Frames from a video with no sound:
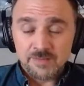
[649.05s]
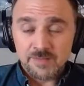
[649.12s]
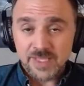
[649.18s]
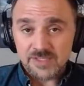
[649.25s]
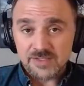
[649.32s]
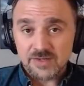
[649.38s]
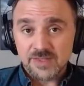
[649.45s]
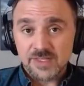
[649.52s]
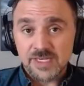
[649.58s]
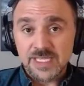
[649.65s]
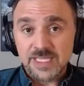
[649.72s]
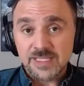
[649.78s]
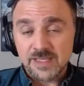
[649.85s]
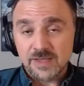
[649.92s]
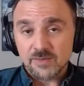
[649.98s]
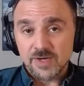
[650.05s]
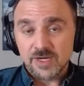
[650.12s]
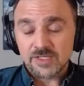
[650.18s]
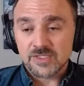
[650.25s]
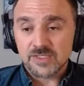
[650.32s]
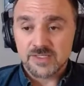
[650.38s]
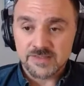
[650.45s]
based on the need that we're
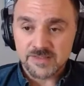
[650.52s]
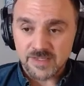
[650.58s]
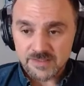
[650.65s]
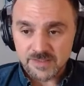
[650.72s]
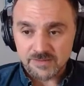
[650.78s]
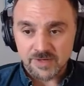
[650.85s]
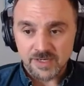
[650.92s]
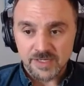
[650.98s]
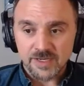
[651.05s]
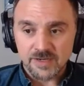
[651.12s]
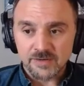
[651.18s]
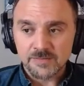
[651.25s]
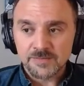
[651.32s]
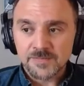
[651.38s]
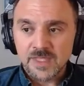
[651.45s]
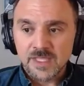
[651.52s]
actually discussing right now.